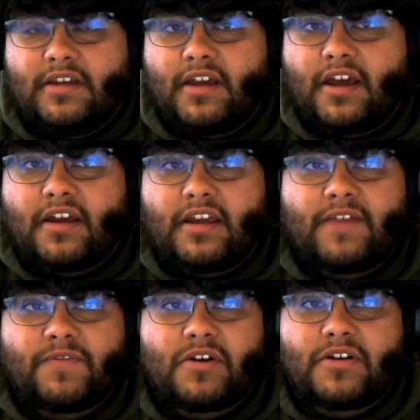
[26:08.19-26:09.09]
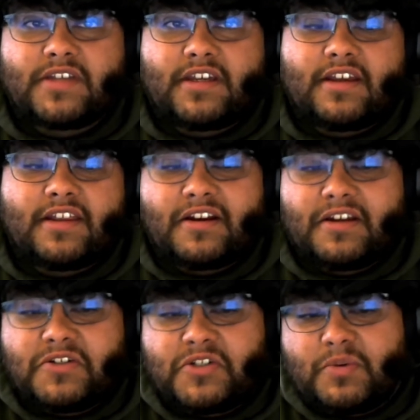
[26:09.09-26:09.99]
if there is like a glaring
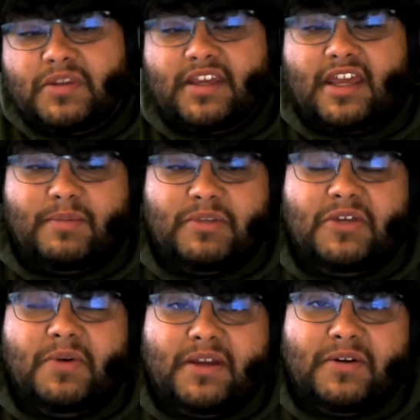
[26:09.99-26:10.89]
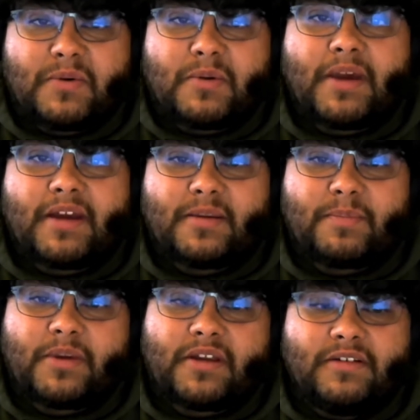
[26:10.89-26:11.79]
issue with the game, QA knew about it,
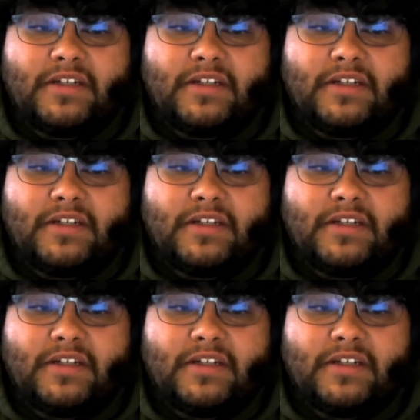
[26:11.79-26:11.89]
but